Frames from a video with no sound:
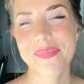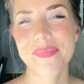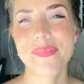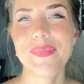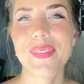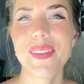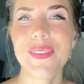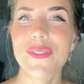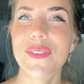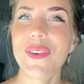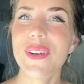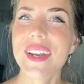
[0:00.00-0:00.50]

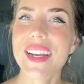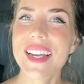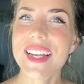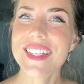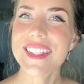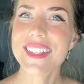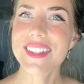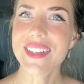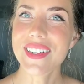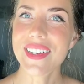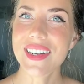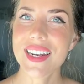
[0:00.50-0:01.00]
Before I get
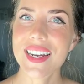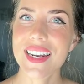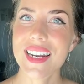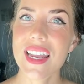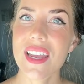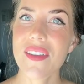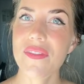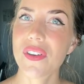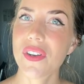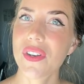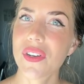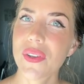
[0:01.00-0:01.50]
started,
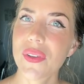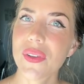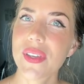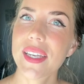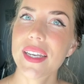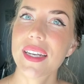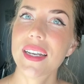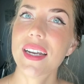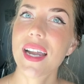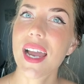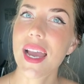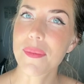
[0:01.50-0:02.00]
if you're new
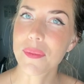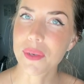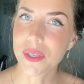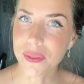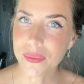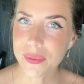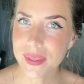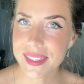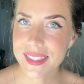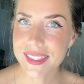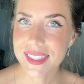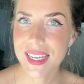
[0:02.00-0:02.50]
here, I'm
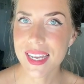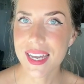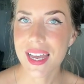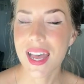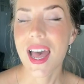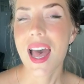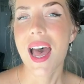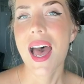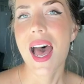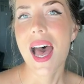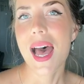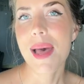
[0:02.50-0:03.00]
Charissa.
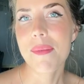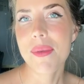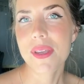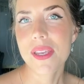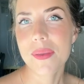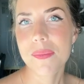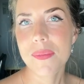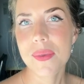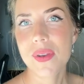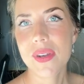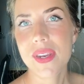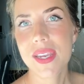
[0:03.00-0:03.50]
I'm a
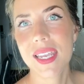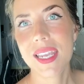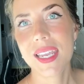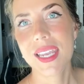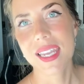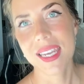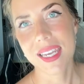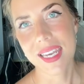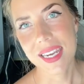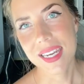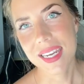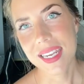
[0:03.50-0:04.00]
commuting
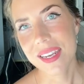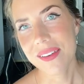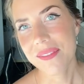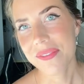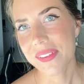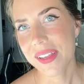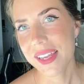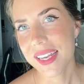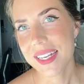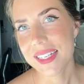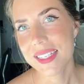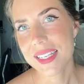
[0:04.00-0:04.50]
Canadian
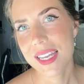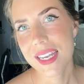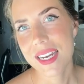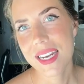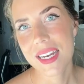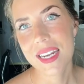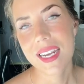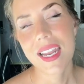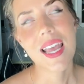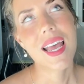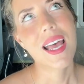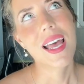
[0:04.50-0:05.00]
flight
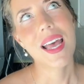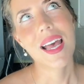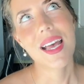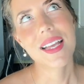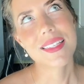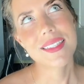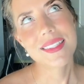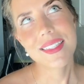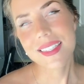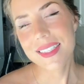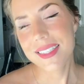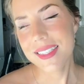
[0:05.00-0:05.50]
attendant, a
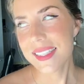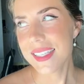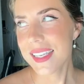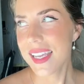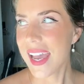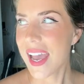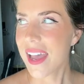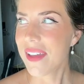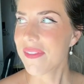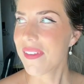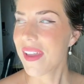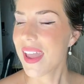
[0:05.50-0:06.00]

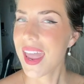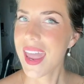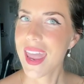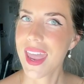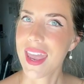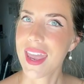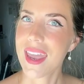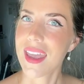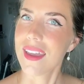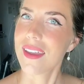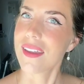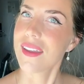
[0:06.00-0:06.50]

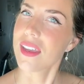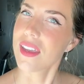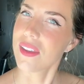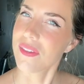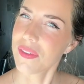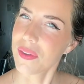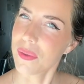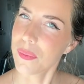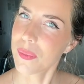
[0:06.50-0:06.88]
CCFA, if you